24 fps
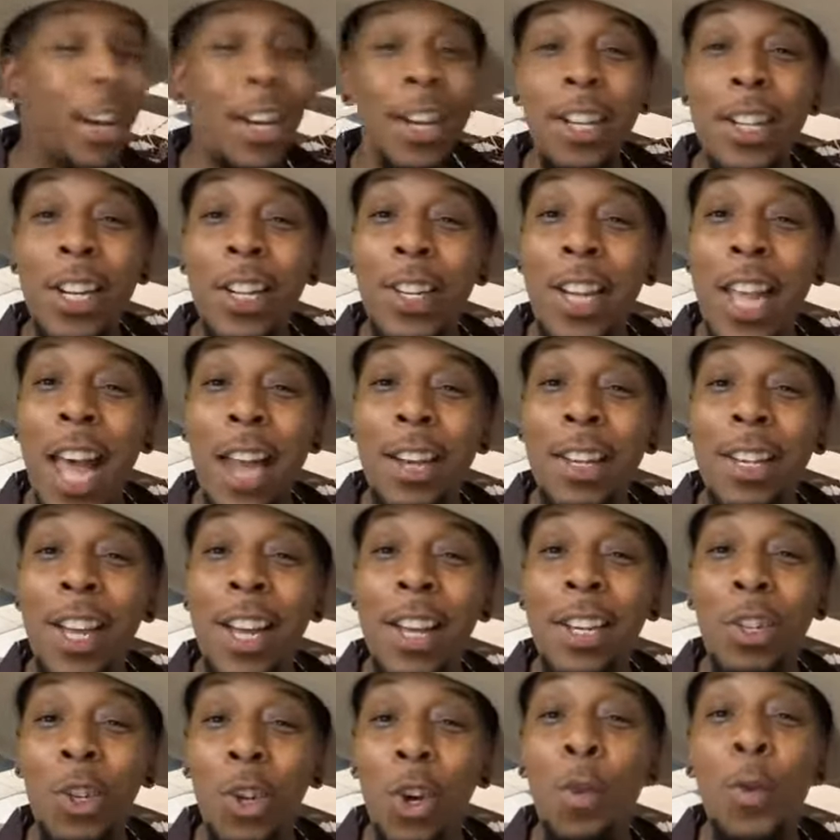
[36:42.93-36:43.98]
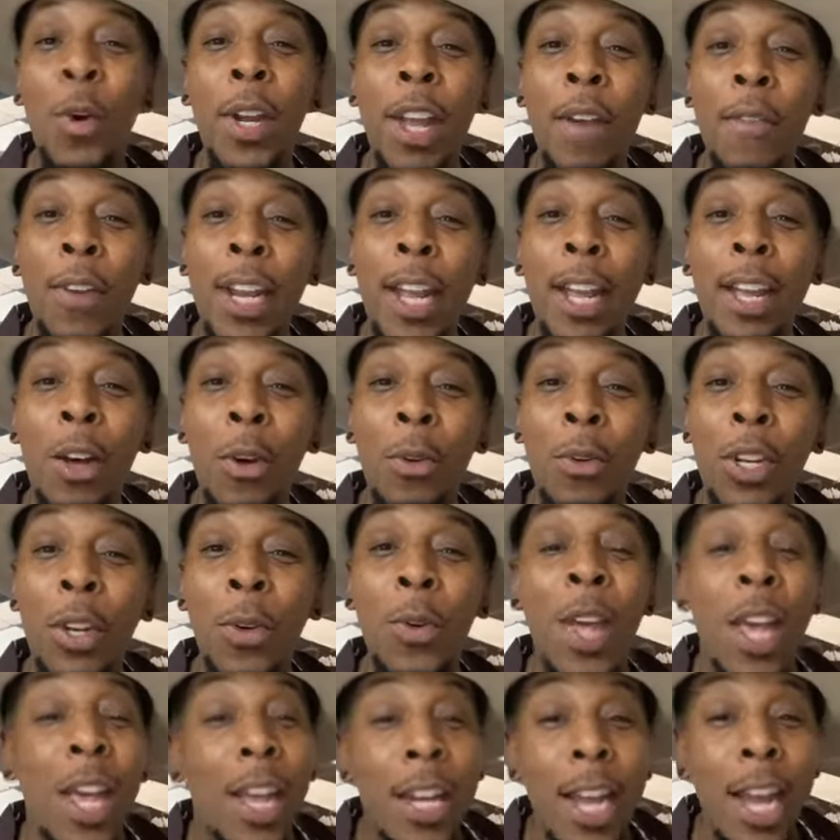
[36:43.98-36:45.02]
they done just got done doing whatever they gonna
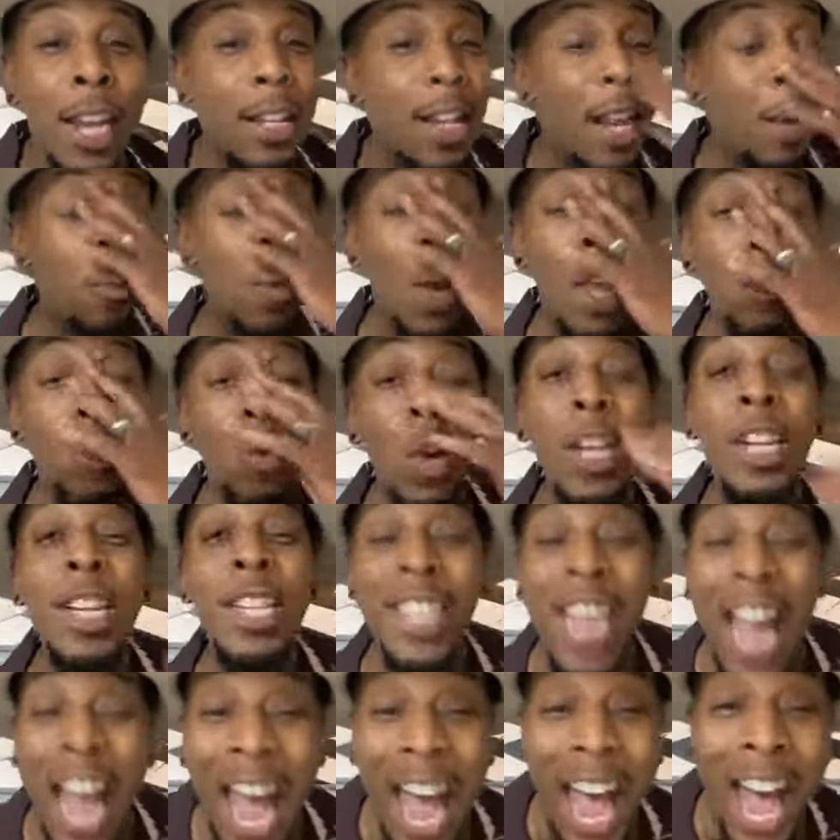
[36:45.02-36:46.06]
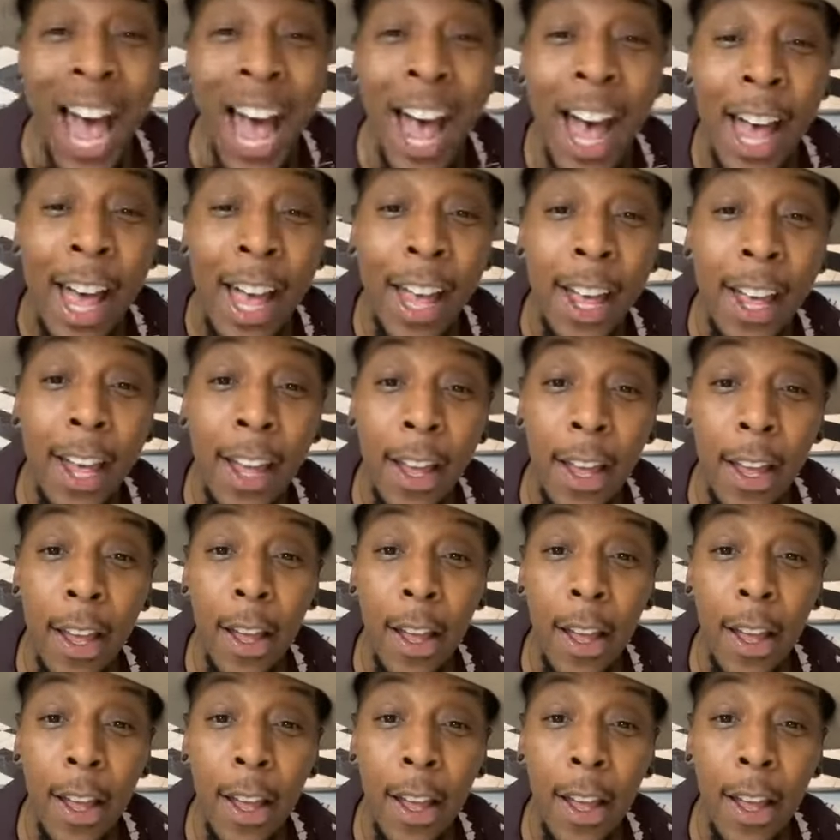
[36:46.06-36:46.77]
do. They, they, they wouldn't dare